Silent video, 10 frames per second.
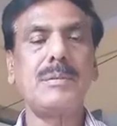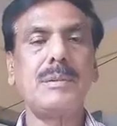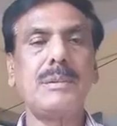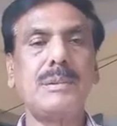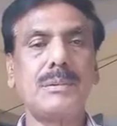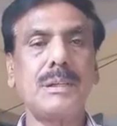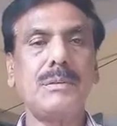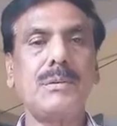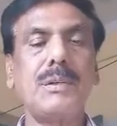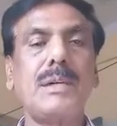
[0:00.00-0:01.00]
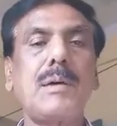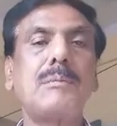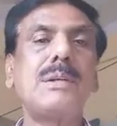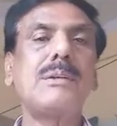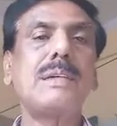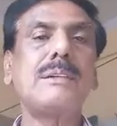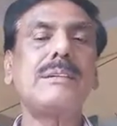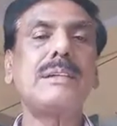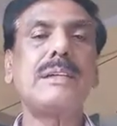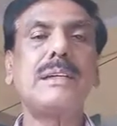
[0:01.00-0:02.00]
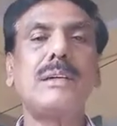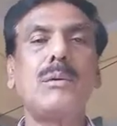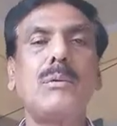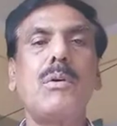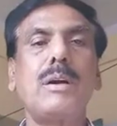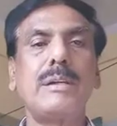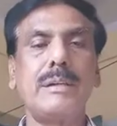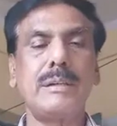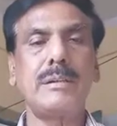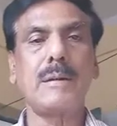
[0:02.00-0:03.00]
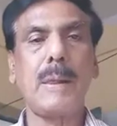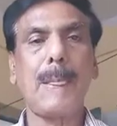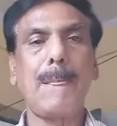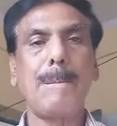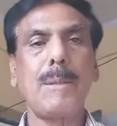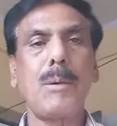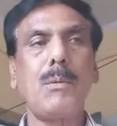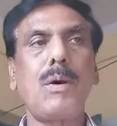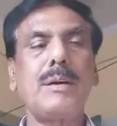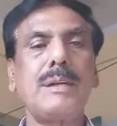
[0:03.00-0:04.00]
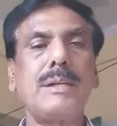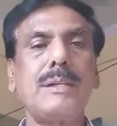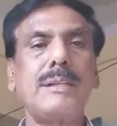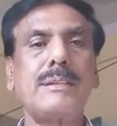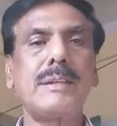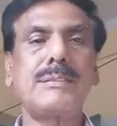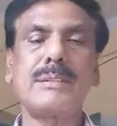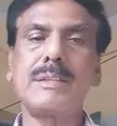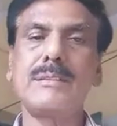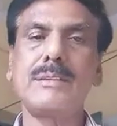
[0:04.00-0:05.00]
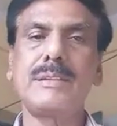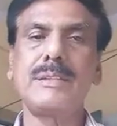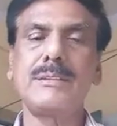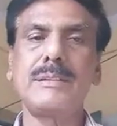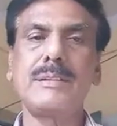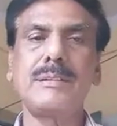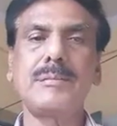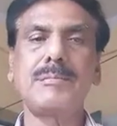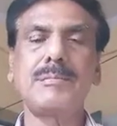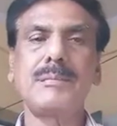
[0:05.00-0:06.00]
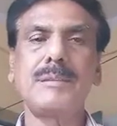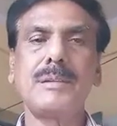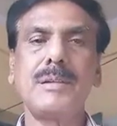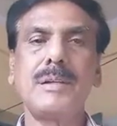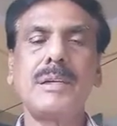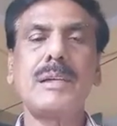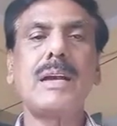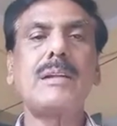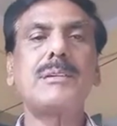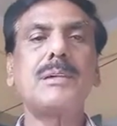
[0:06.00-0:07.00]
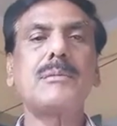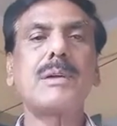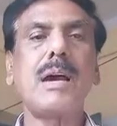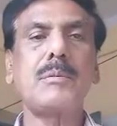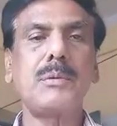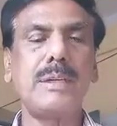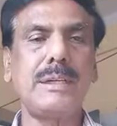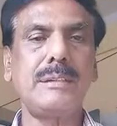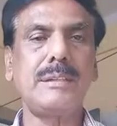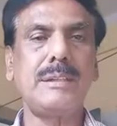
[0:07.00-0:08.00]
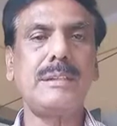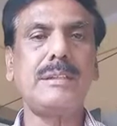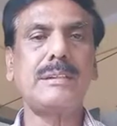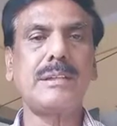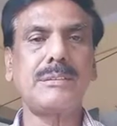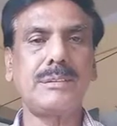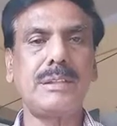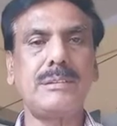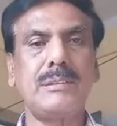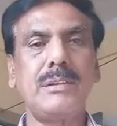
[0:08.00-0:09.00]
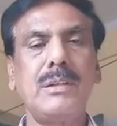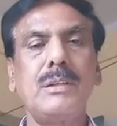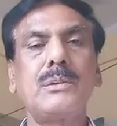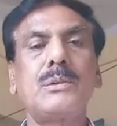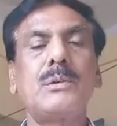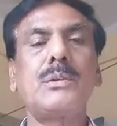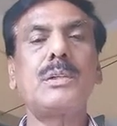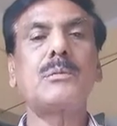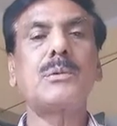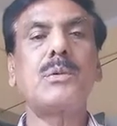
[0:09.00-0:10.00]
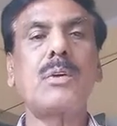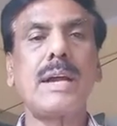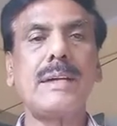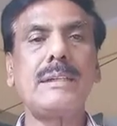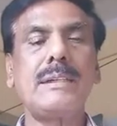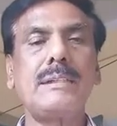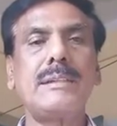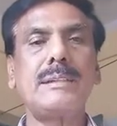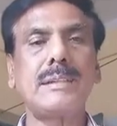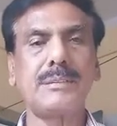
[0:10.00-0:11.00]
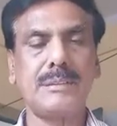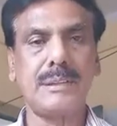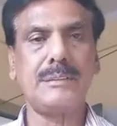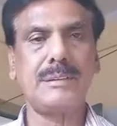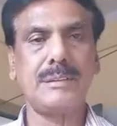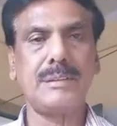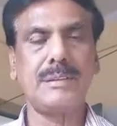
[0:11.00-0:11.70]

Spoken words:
So okay, for example, you can say water. Water is a substance, you can say. Calcium carbonate, it is a substance. Sodium chloride, it is a substance.